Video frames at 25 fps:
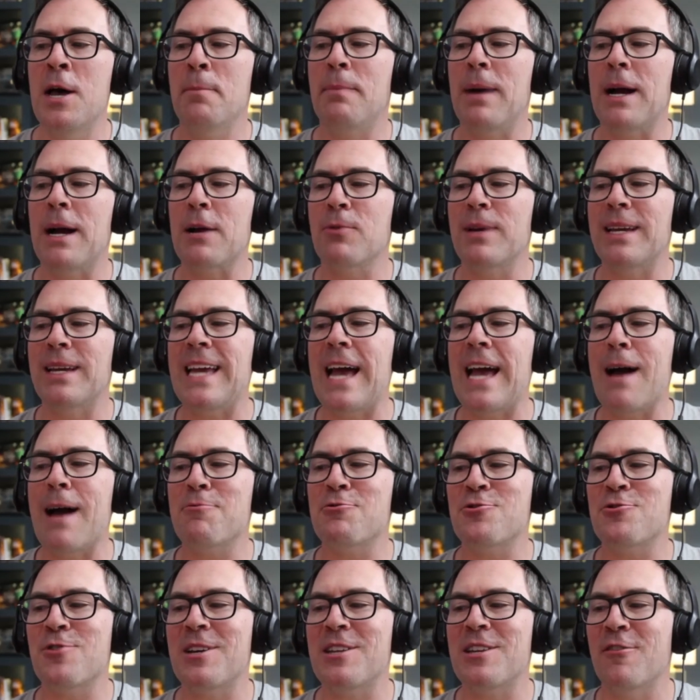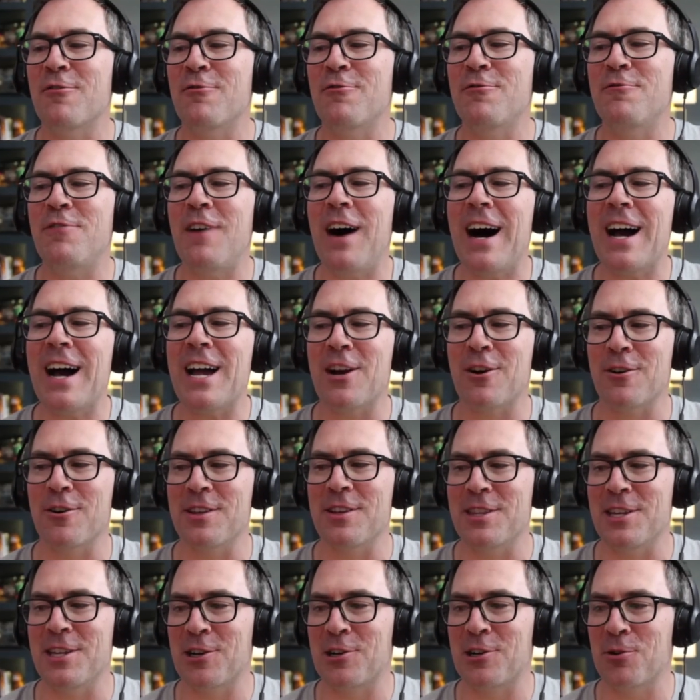by recapturing the fire
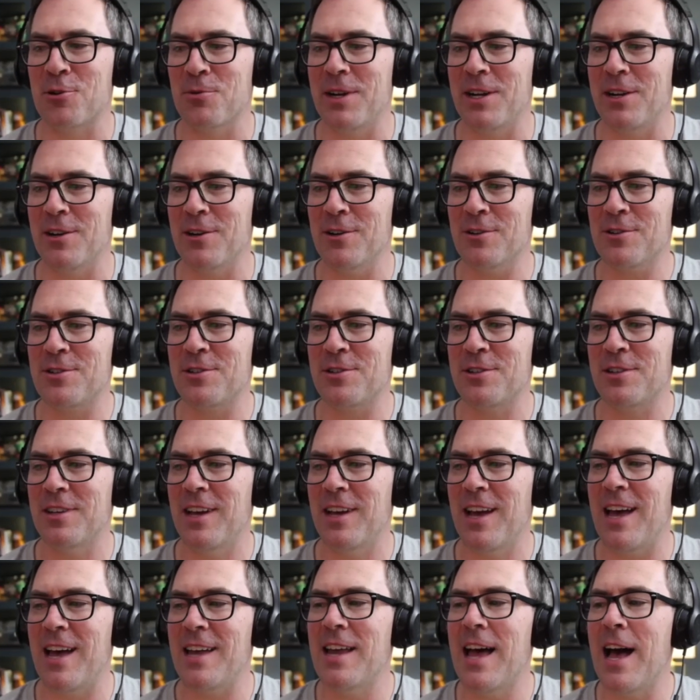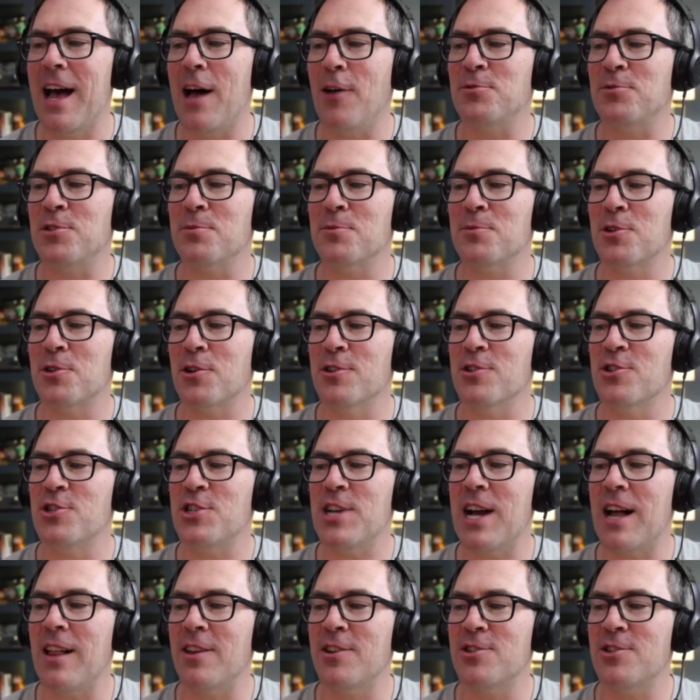in their careers and helps them turn
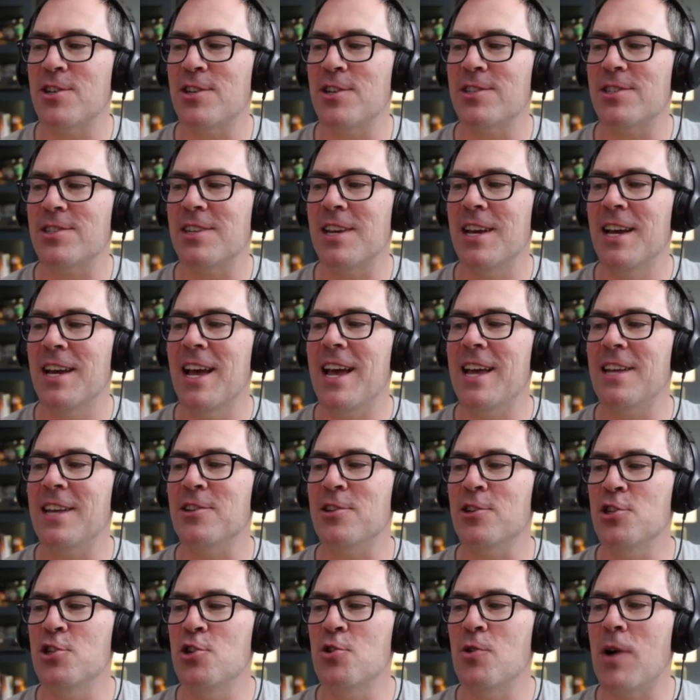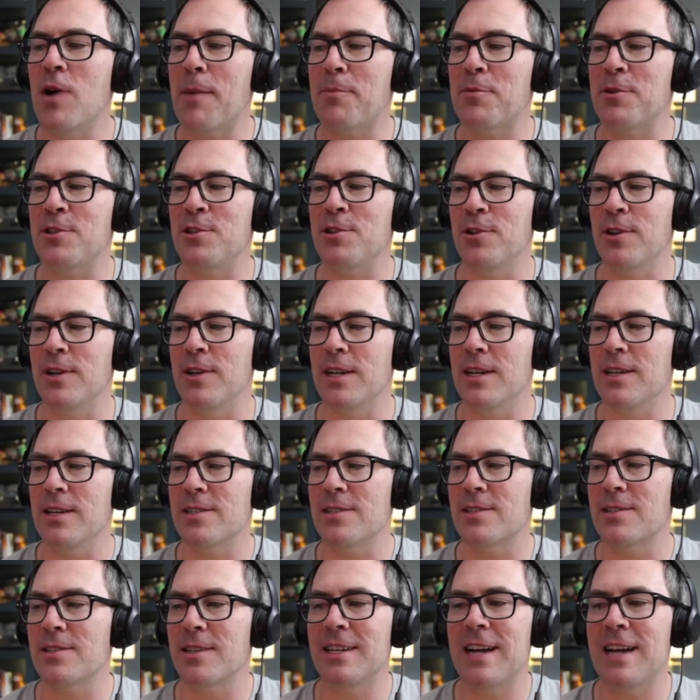challenges into new opportunities,